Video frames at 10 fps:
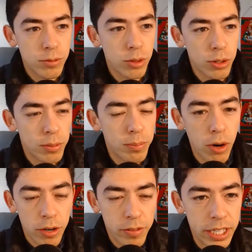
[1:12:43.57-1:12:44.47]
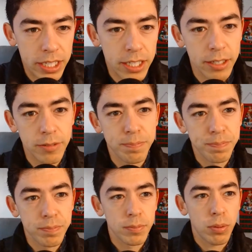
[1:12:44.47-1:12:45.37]
were part of like a
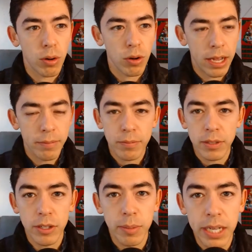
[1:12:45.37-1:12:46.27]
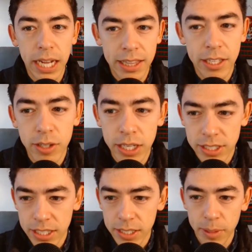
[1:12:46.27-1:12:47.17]
program a little bit. I think you guys
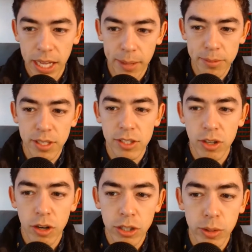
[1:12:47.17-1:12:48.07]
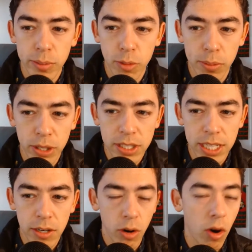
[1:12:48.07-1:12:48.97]
did eBay to Amazon. So are you doing more books
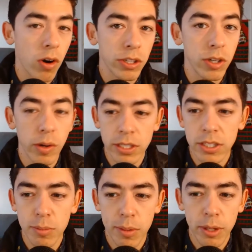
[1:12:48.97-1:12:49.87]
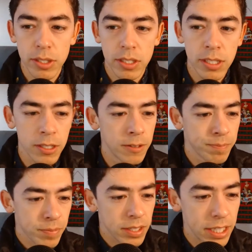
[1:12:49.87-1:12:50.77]
now, or are you going to do more books?
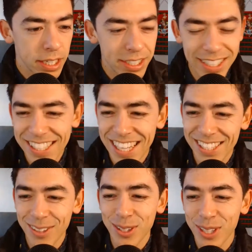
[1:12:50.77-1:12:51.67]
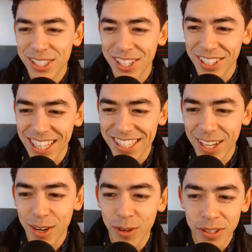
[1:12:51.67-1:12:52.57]
Denise says, "GoToLister, let's
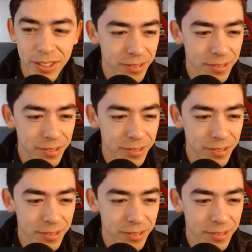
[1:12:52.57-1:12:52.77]
go."